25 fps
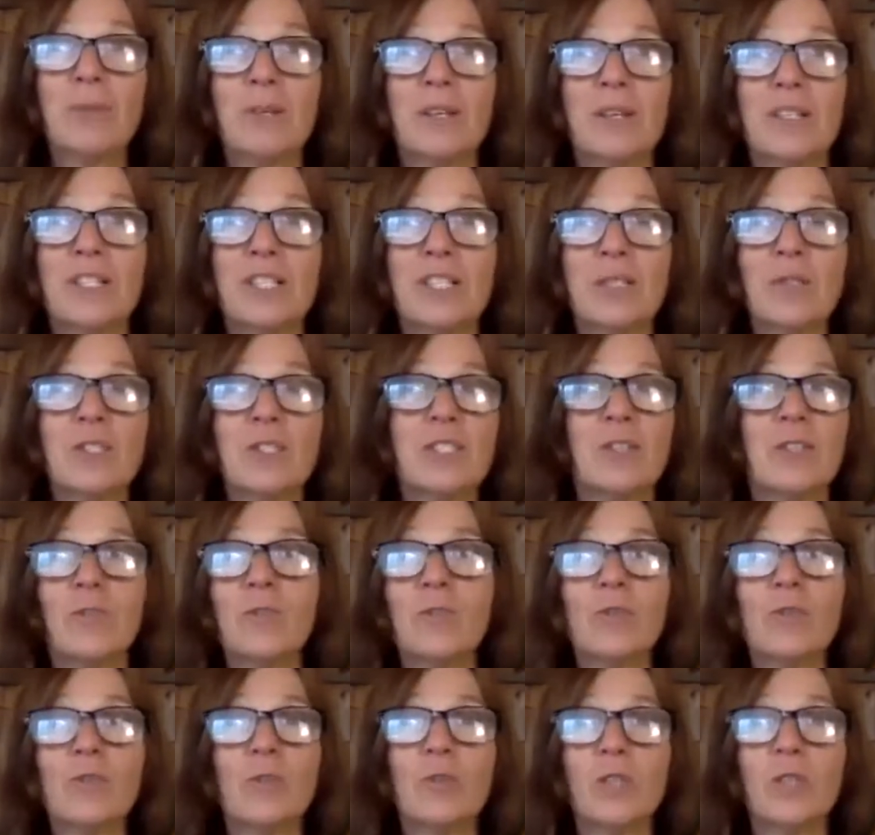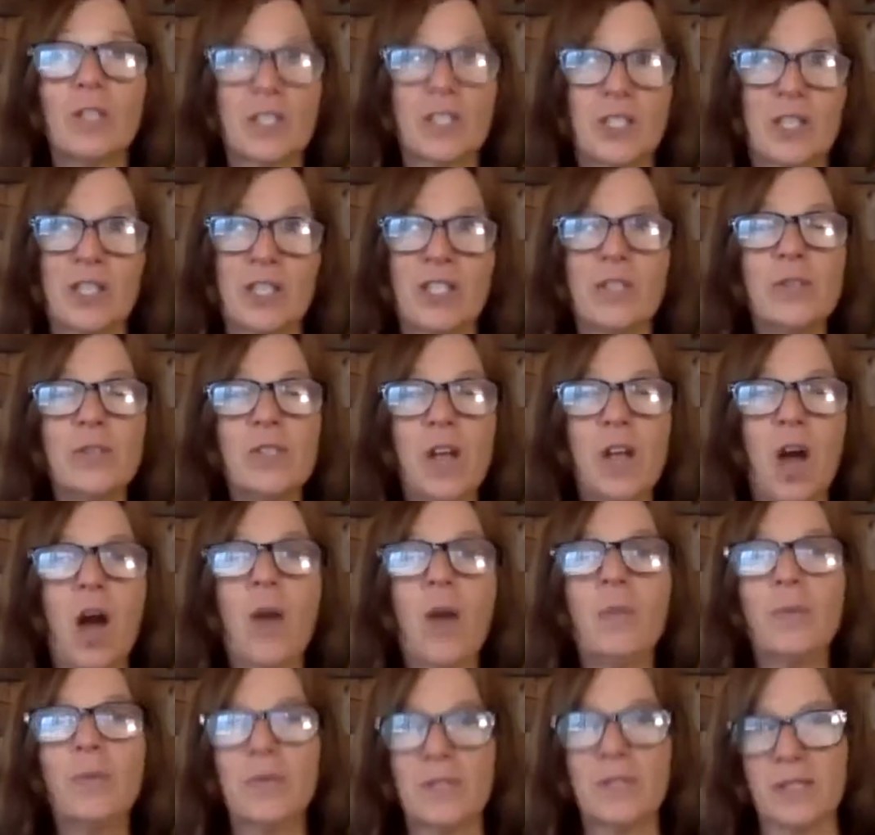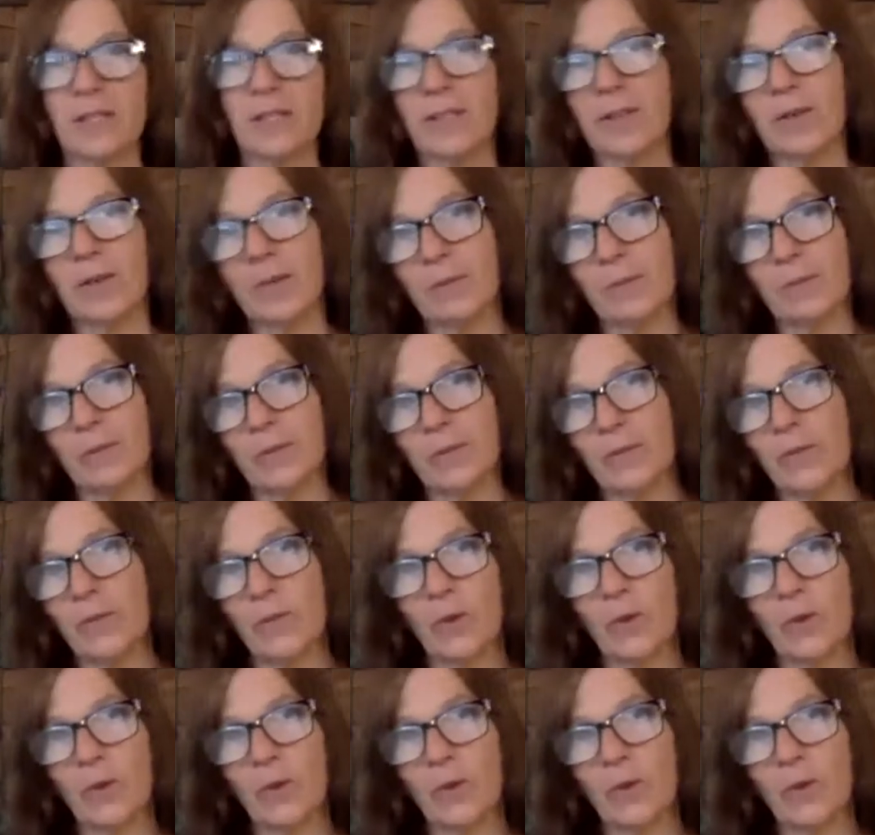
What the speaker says: She was so cool because she was an opera singer before.